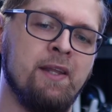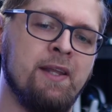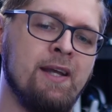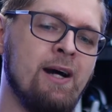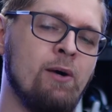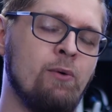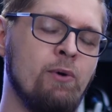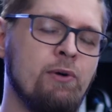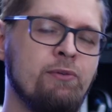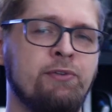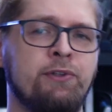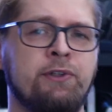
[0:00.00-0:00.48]

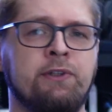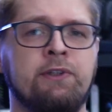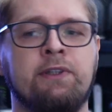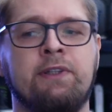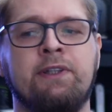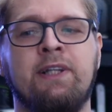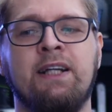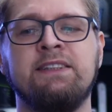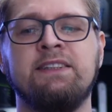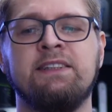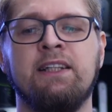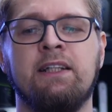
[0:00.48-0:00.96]
However,
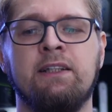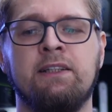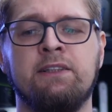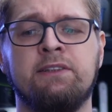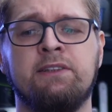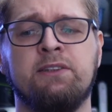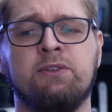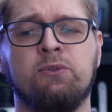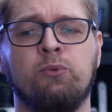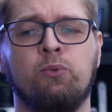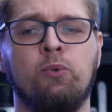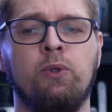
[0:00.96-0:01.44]
they sell
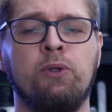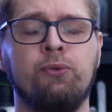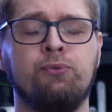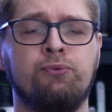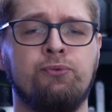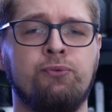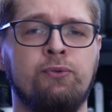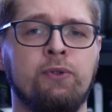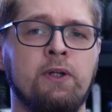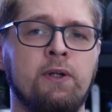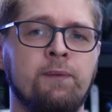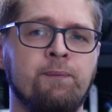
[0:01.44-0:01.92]
it
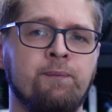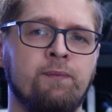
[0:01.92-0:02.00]
with